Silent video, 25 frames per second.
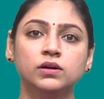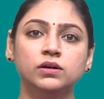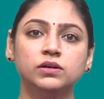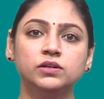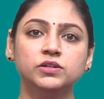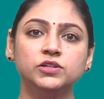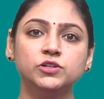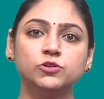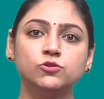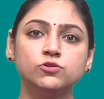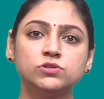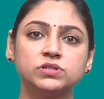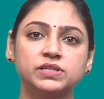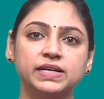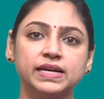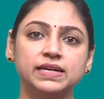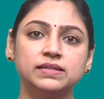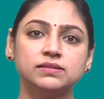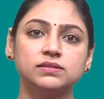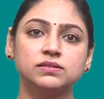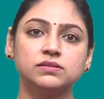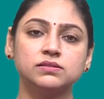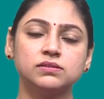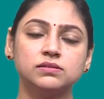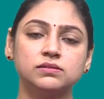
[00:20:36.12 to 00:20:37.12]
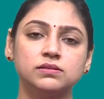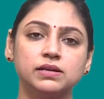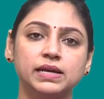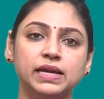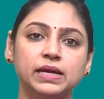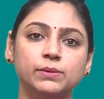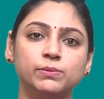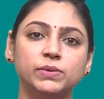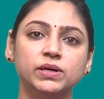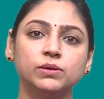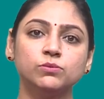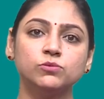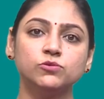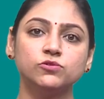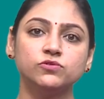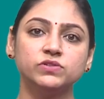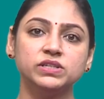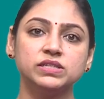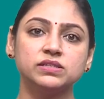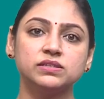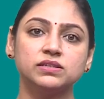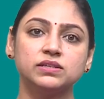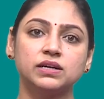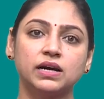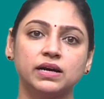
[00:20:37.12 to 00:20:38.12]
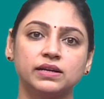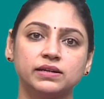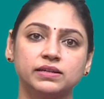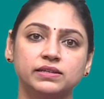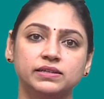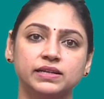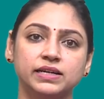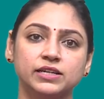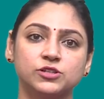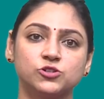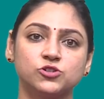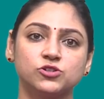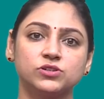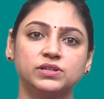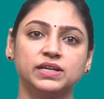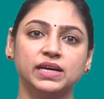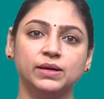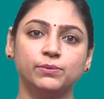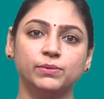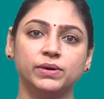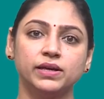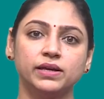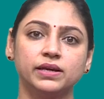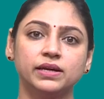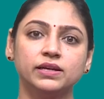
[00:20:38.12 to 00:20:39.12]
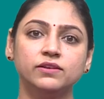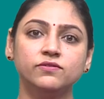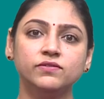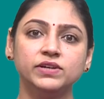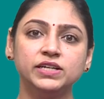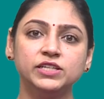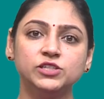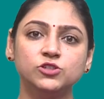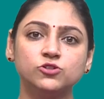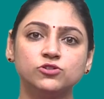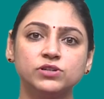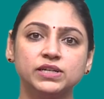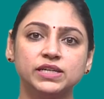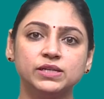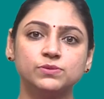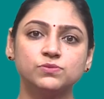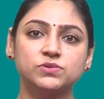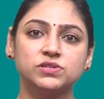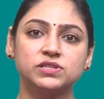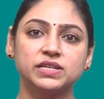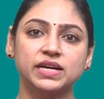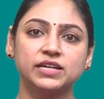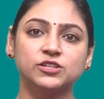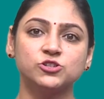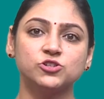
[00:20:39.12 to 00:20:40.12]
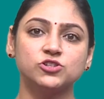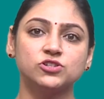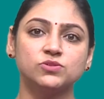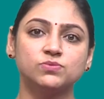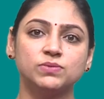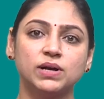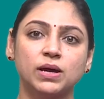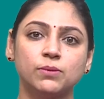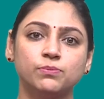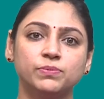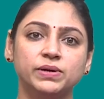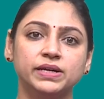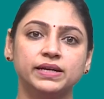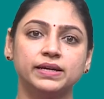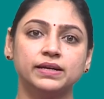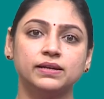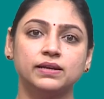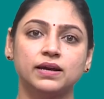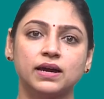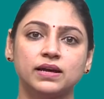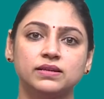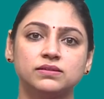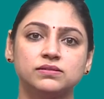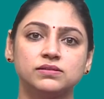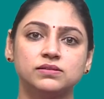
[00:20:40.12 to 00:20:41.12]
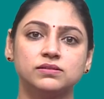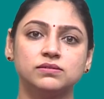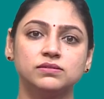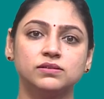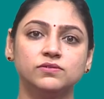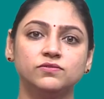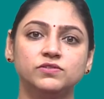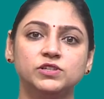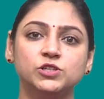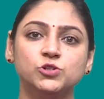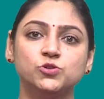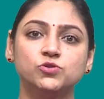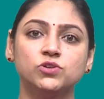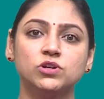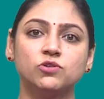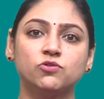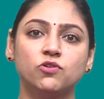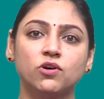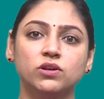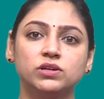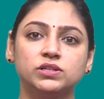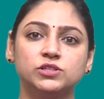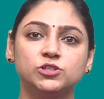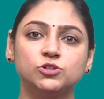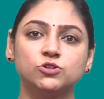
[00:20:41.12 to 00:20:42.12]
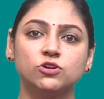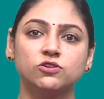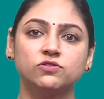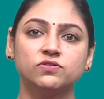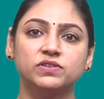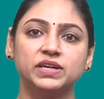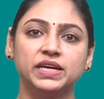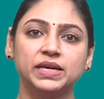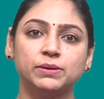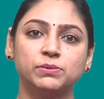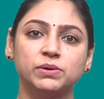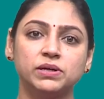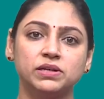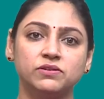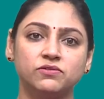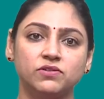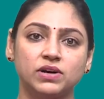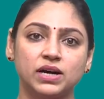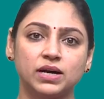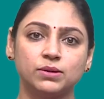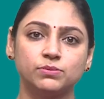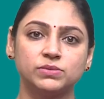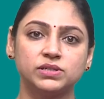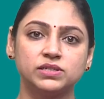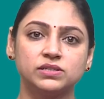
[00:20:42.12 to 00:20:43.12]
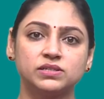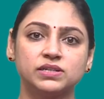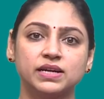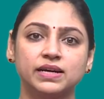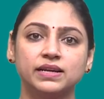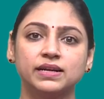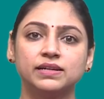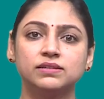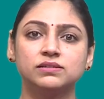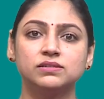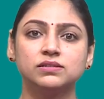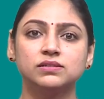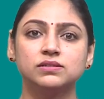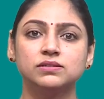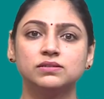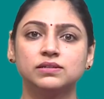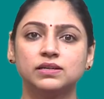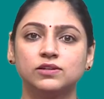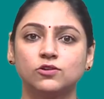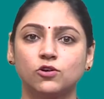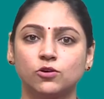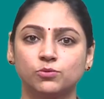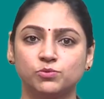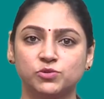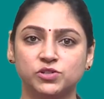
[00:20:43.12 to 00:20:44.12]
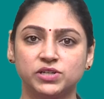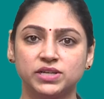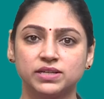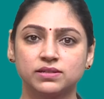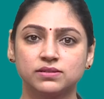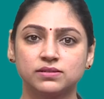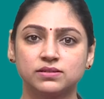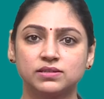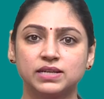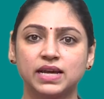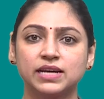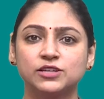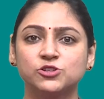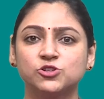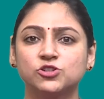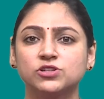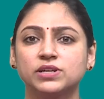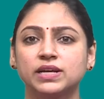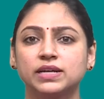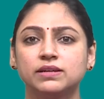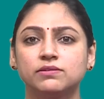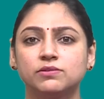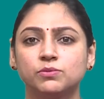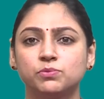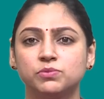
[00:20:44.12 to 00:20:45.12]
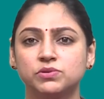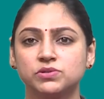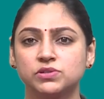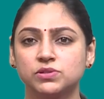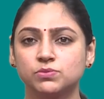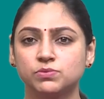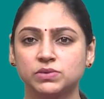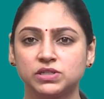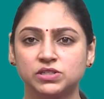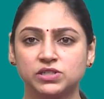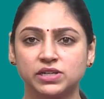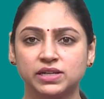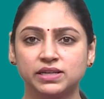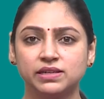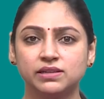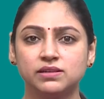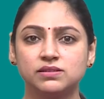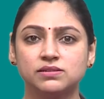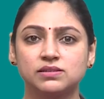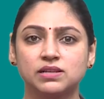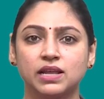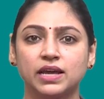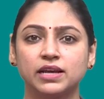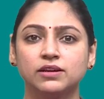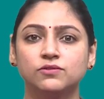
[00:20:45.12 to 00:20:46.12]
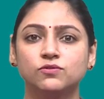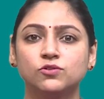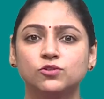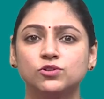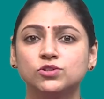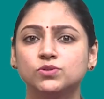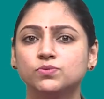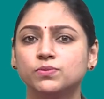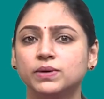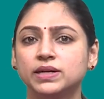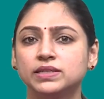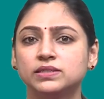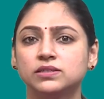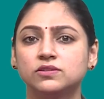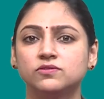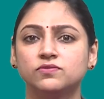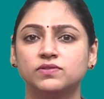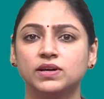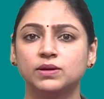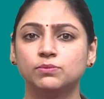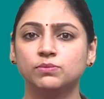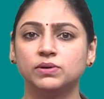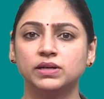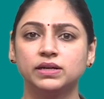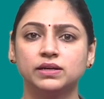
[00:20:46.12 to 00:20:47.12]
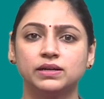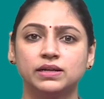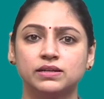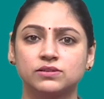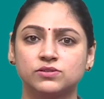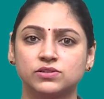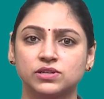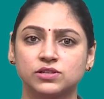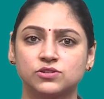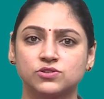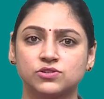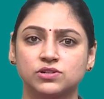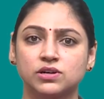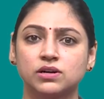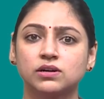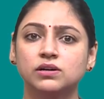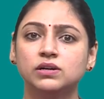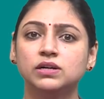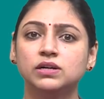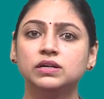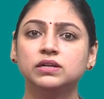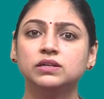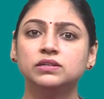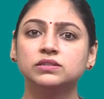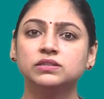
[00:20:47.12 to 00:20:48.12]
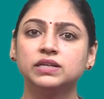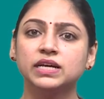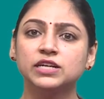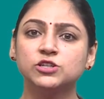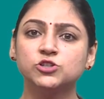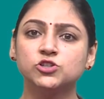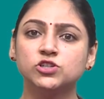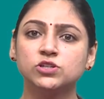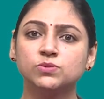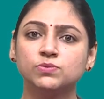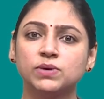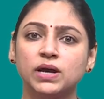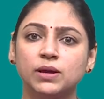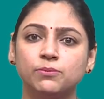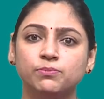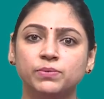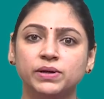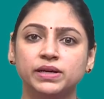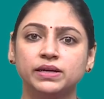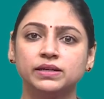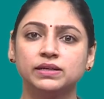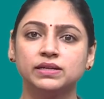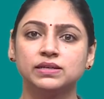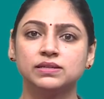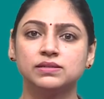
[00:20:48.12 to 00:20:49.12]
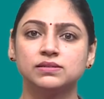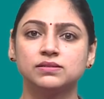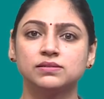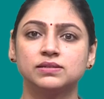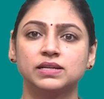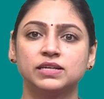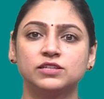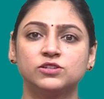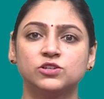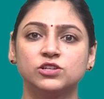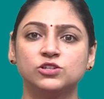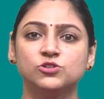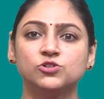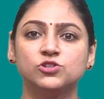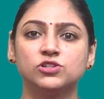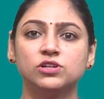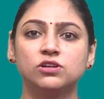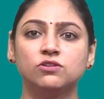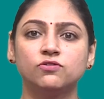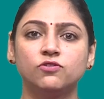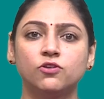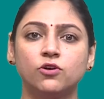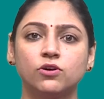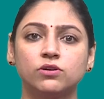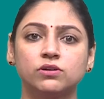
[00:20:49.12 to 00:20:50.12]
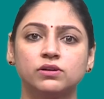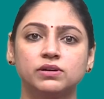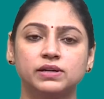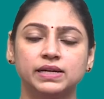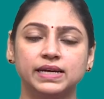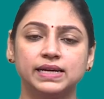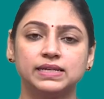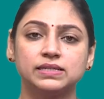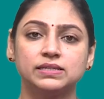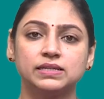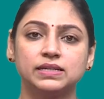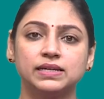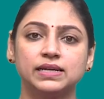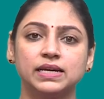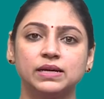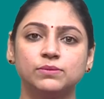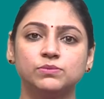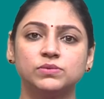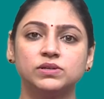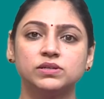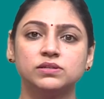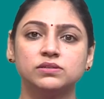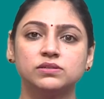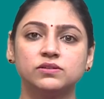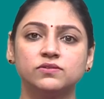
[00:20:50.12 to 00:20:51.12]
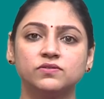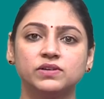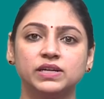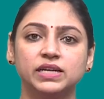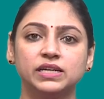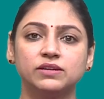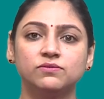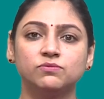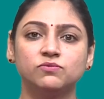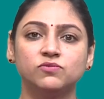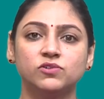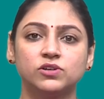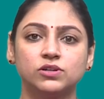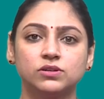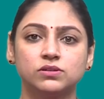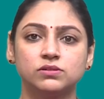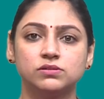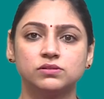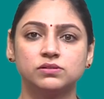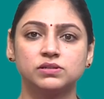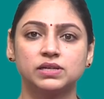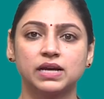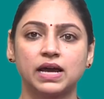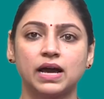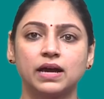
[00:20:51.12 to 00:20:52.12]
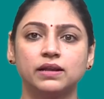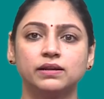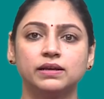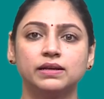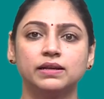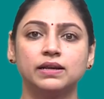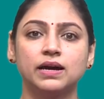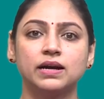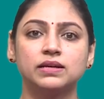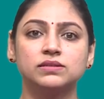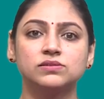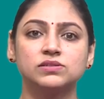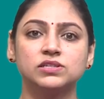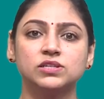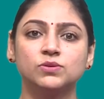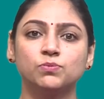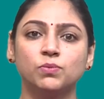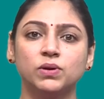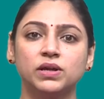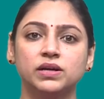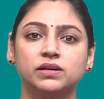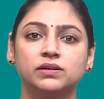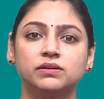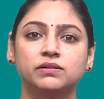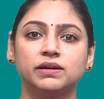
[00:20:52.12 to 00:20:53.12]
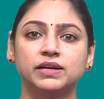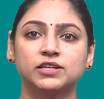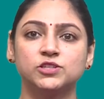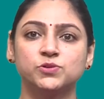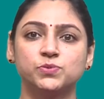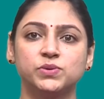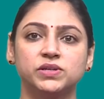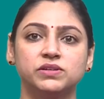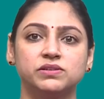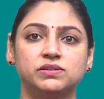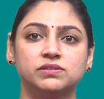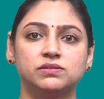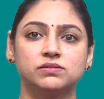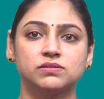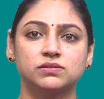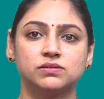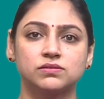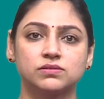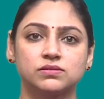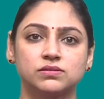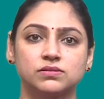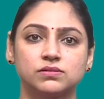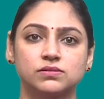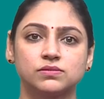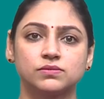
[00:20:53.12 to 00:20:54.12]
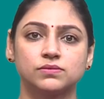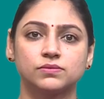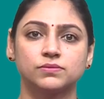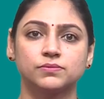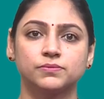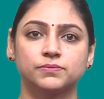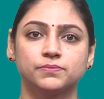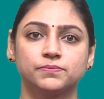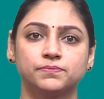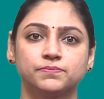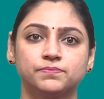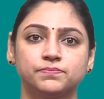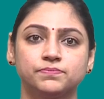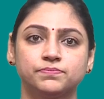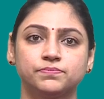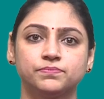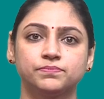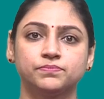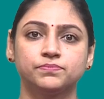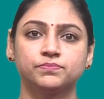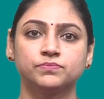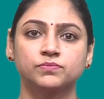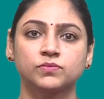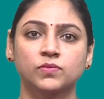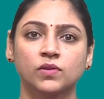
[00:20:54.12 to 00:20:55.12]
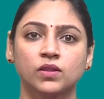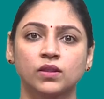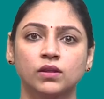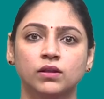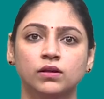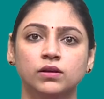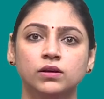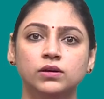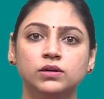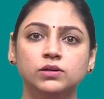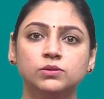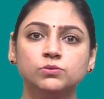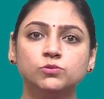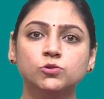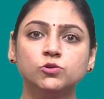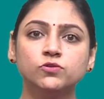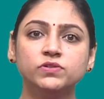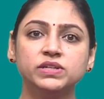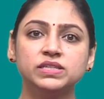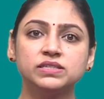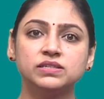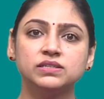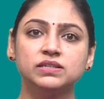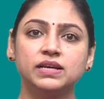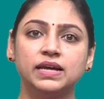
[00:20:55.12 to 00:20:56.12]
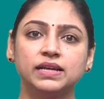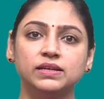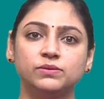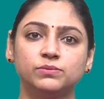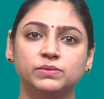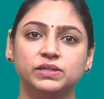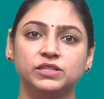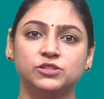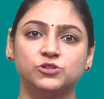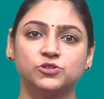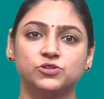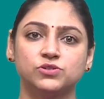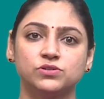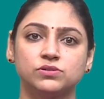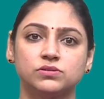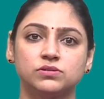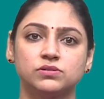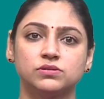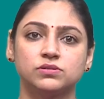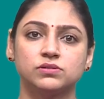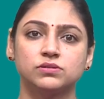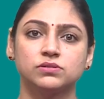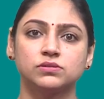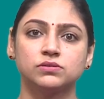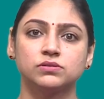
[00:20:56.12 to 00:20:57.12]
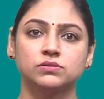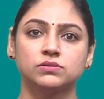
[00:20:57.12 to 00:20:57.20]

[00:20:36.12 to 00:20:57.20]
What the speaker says: Use cases in gaming, movies, and architecture. Gaming. In video games, texture mapping enhances the visual quality of game environment, characters, and objects. Texture can represent materials like wood, metal, fabric, etc. Texture mapping is essential for creating immersive game worlds and enhancing player experiences. Movies and animations.